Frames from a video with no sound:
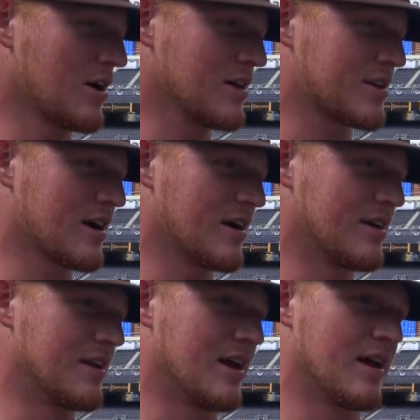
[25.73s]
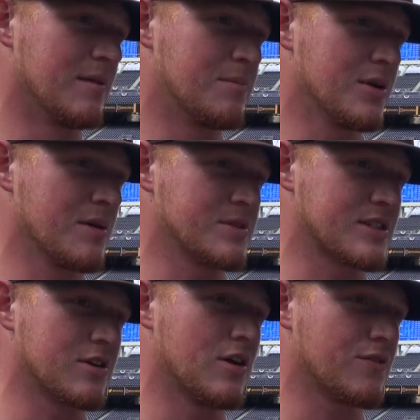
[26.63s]
to go out there and, and put up a
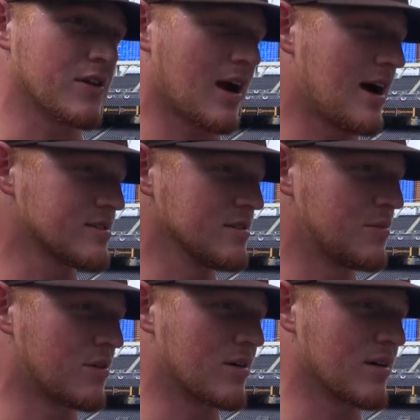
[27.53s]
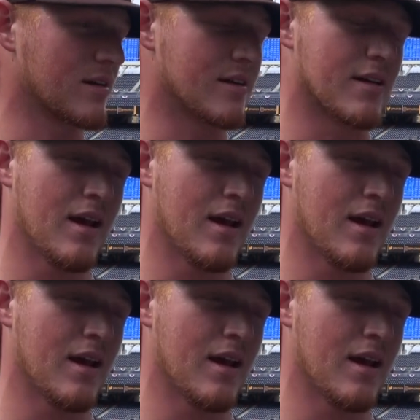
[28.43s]
zero for the guys on the board and